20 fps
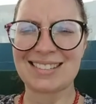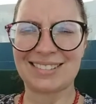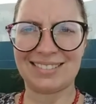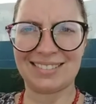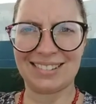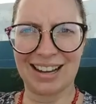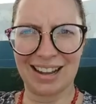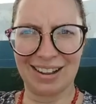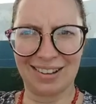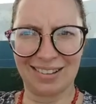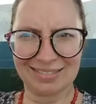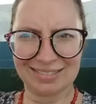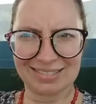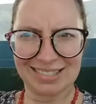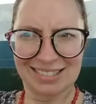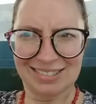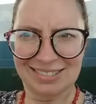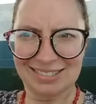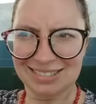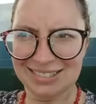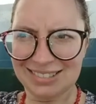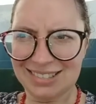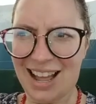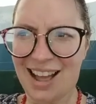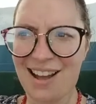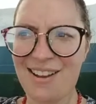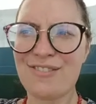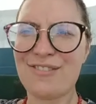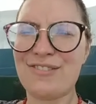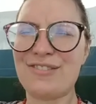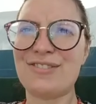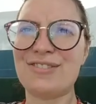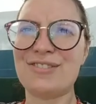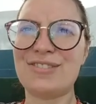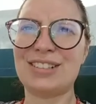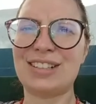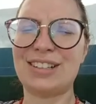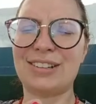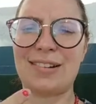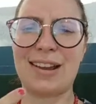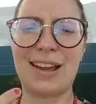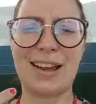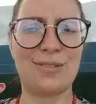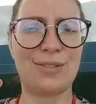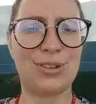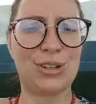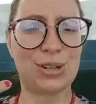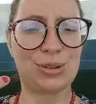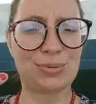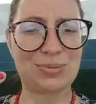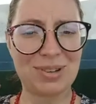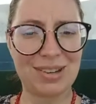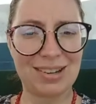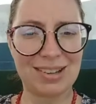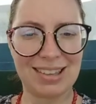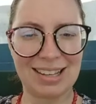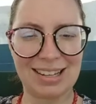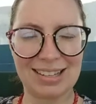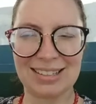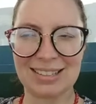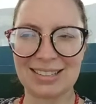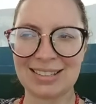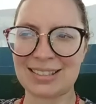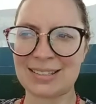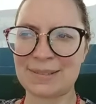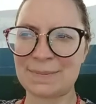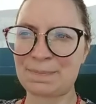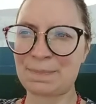around love, around your worthiness,